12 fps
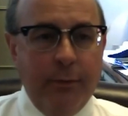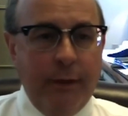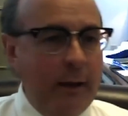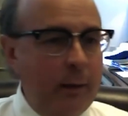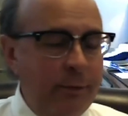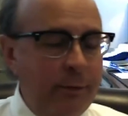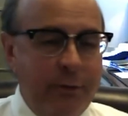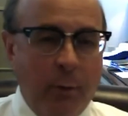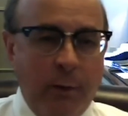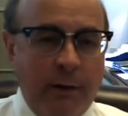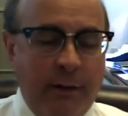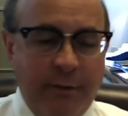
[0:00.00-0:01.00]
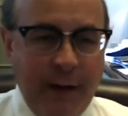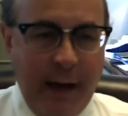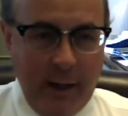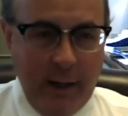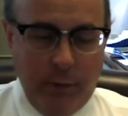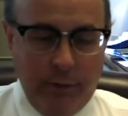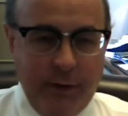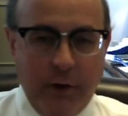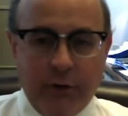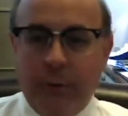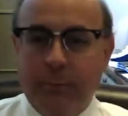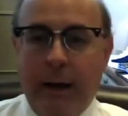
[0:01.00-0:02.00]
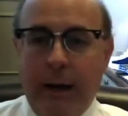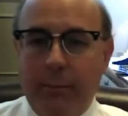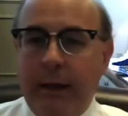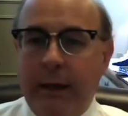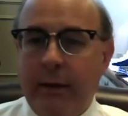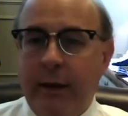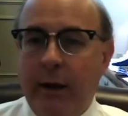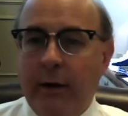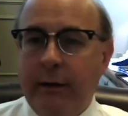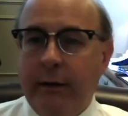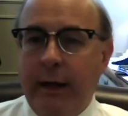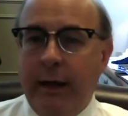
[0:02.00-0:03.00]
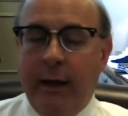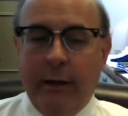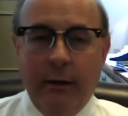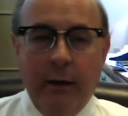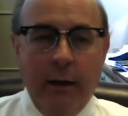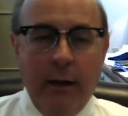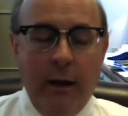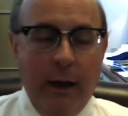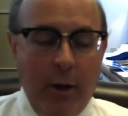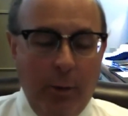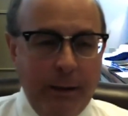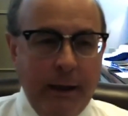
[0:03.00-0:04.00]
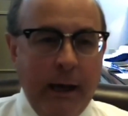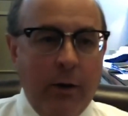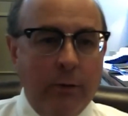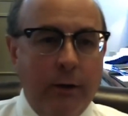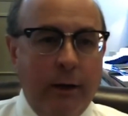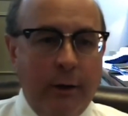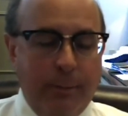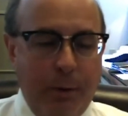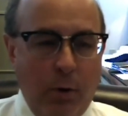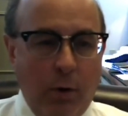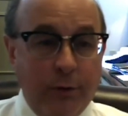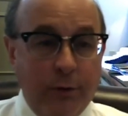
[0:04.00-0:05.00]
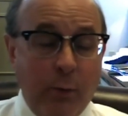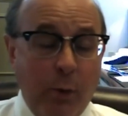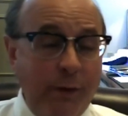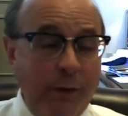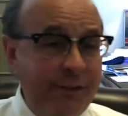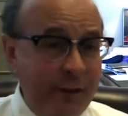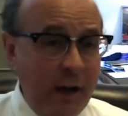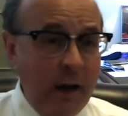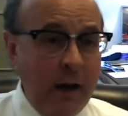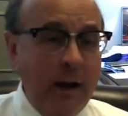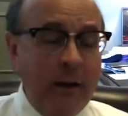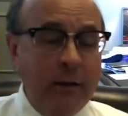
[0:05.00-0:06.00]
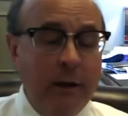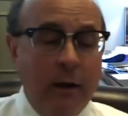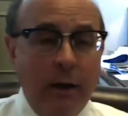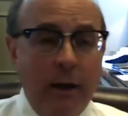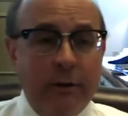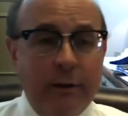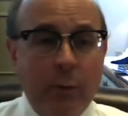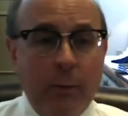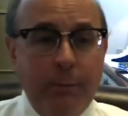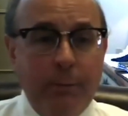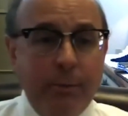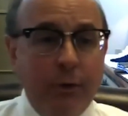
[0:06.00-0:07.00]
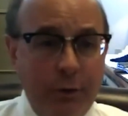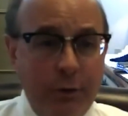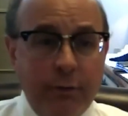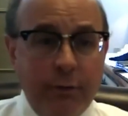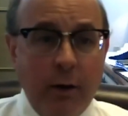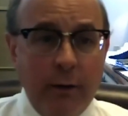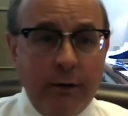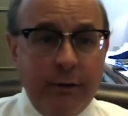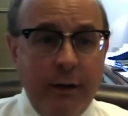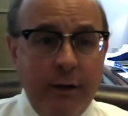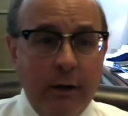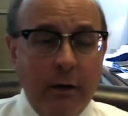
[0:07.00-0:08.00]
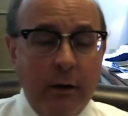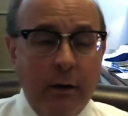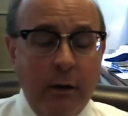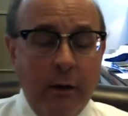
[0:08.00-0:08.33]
they can perform an invaluable function by being there and helping out in the polls. And what we find is that when people do volunteer,